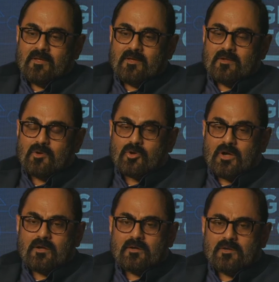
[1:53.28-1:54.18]

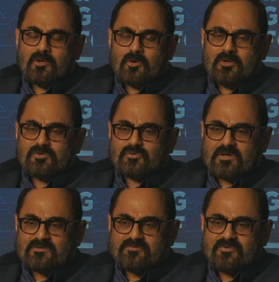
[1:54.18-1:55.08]
Look, in
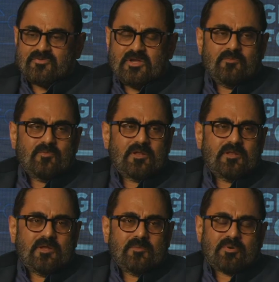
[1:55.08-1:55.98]
2015,
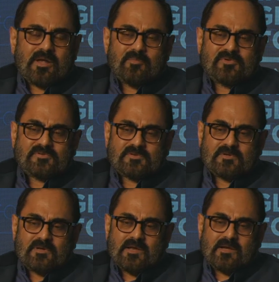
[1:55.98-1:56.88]
when the Prime Minister
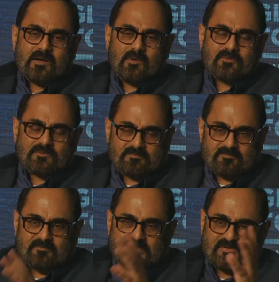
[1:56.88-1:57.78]
laid out
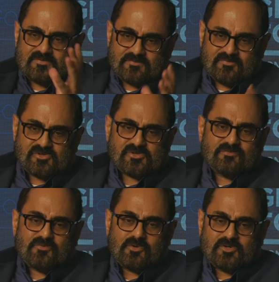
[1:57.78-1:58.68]
his vision
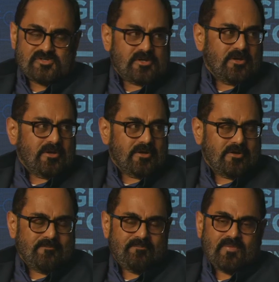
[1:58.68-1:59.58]
for digital India,
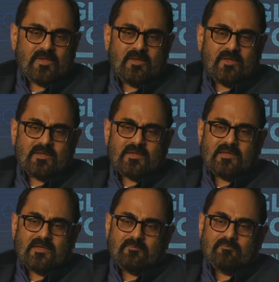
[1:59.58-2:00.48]

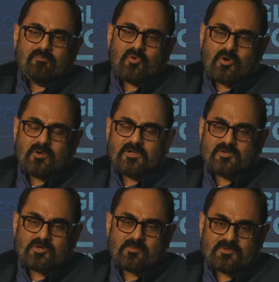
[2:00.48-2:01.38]
he
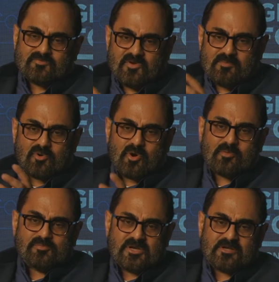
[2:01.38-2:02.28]
talked about three broad
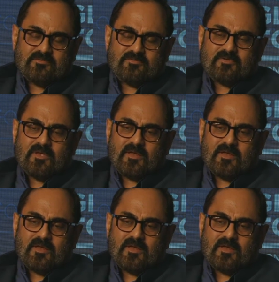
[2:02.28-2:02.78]
objectives, and